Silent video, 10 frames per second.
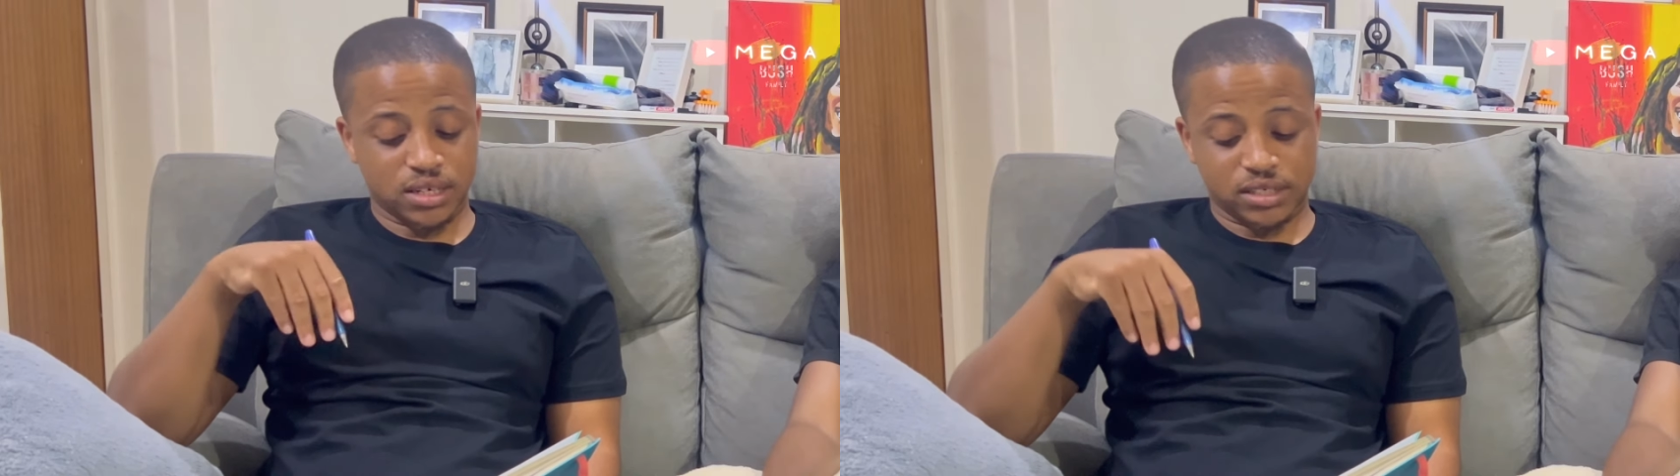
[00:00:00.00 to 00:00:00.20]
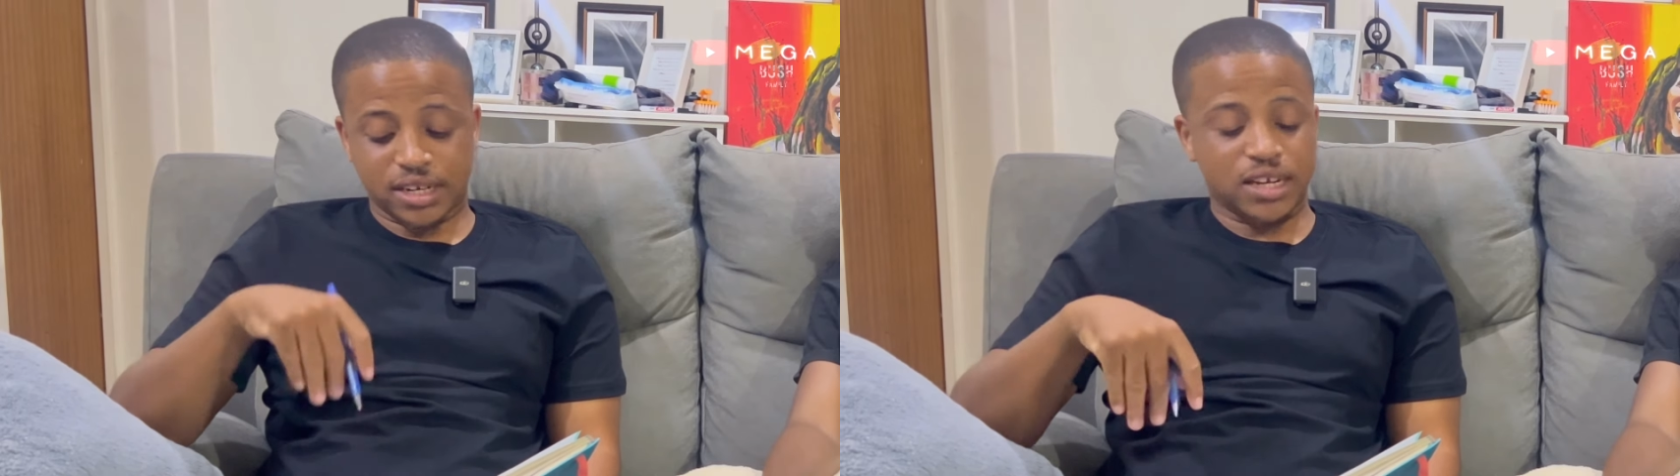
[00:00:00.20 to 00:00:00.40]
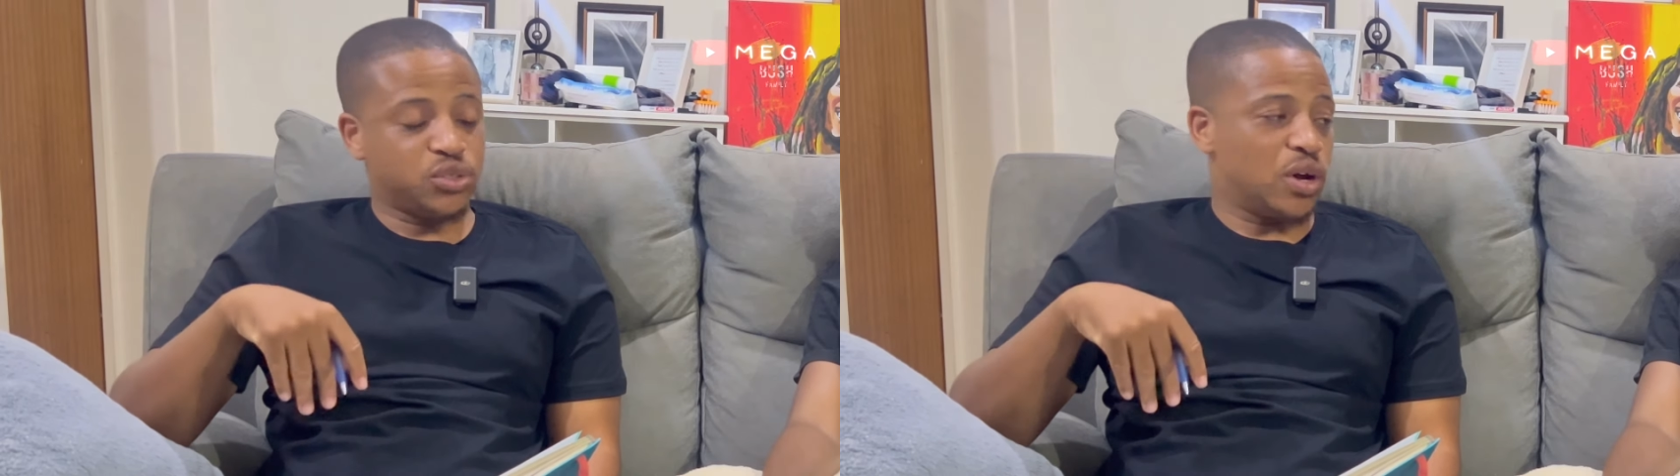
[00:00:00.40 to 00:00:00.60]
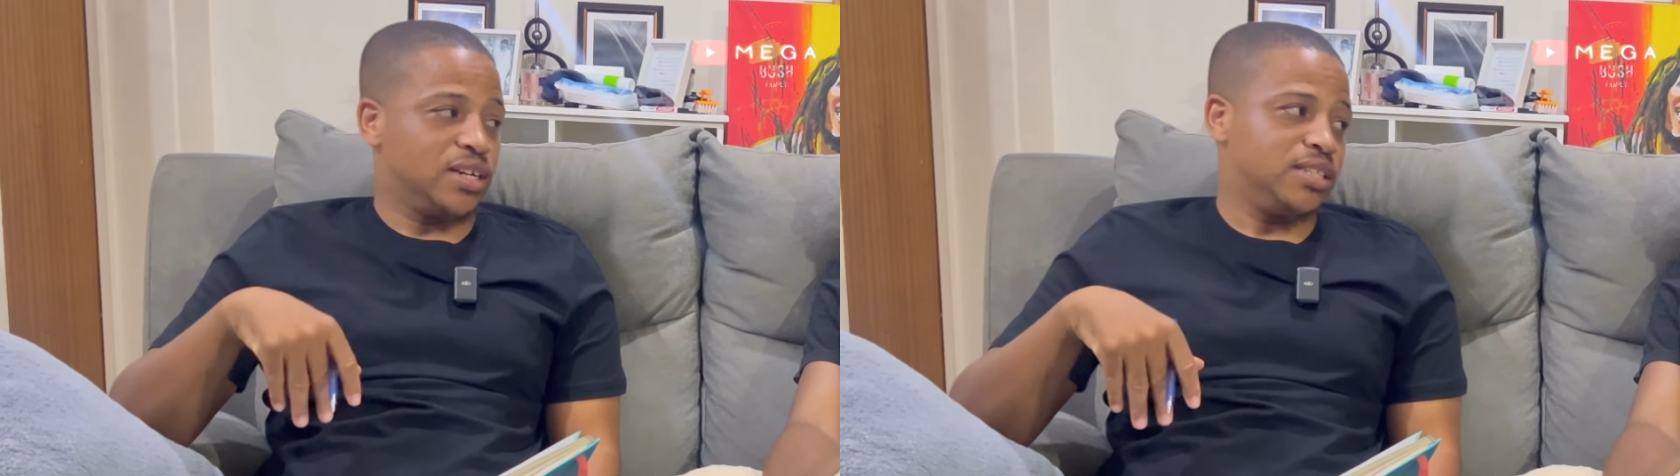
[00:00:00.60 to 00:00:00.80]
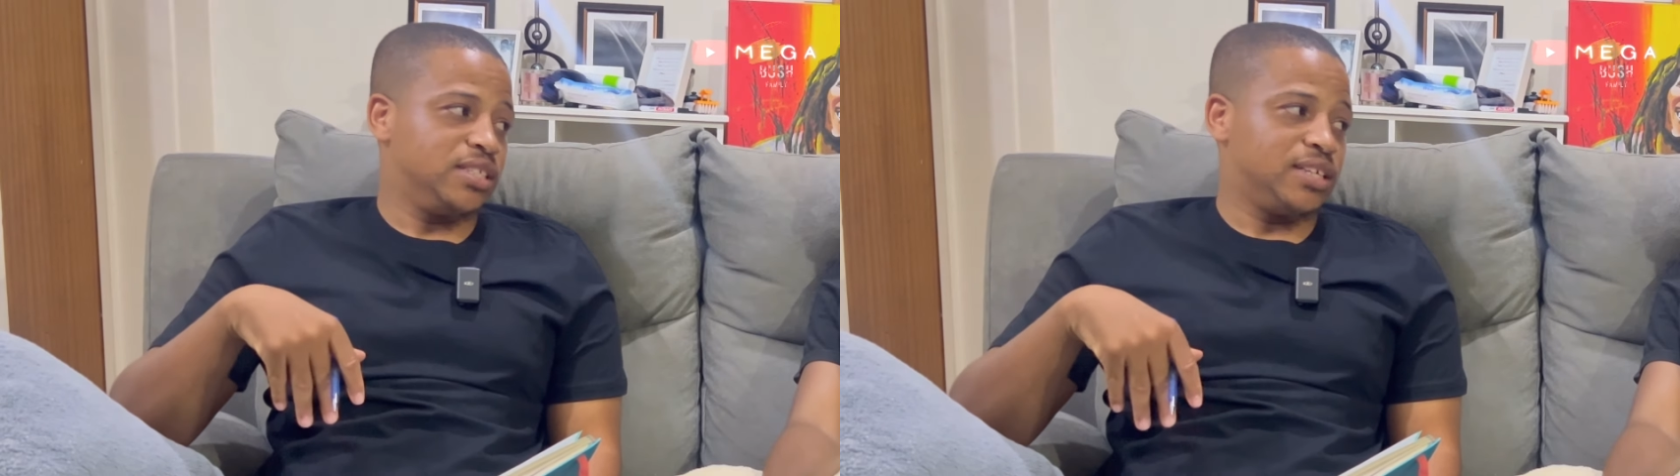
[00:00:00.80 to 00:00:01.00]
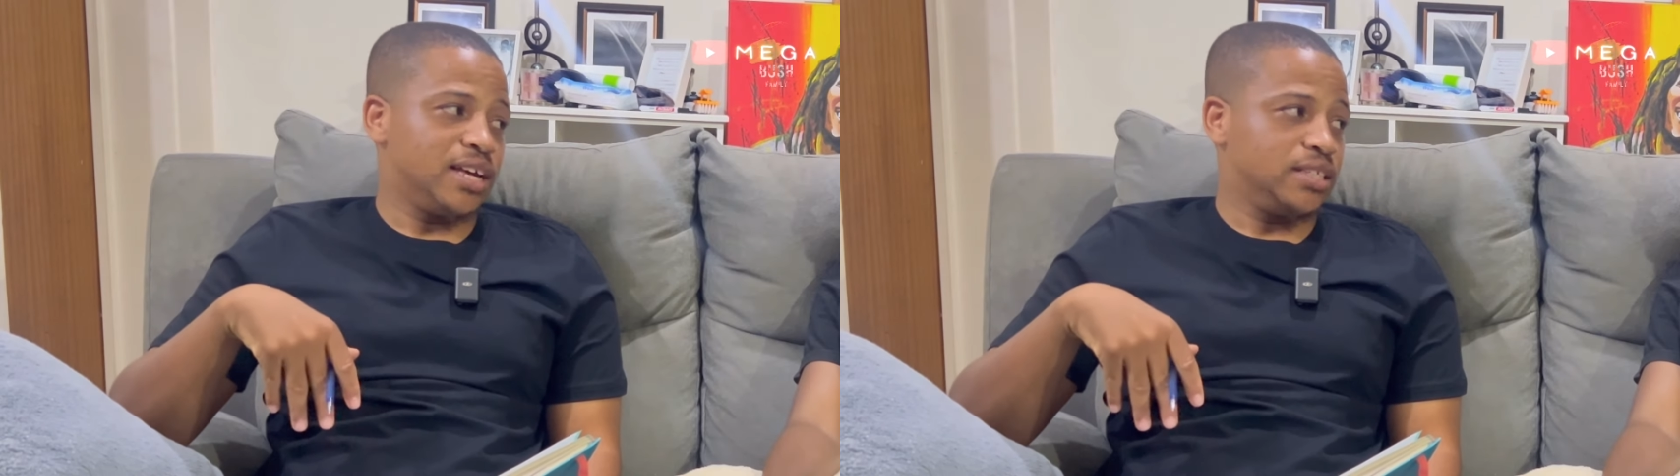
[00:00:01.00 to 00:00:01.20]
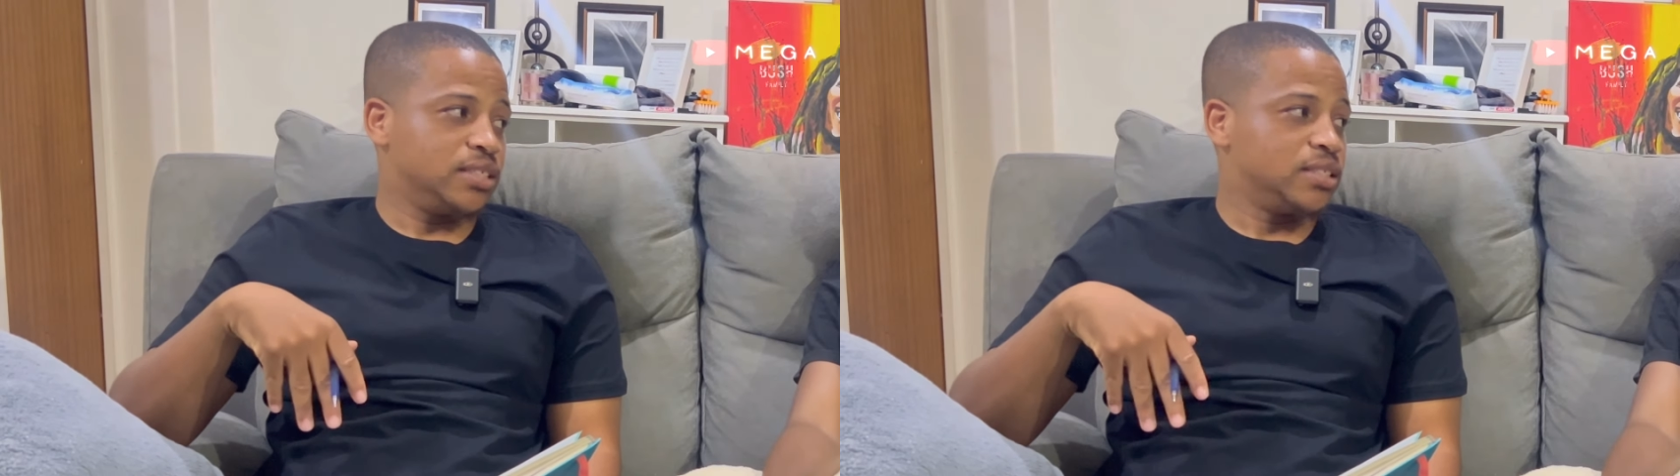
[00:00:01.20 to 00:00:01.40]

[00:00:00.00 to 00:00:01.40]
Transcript: trying to hunt these guys.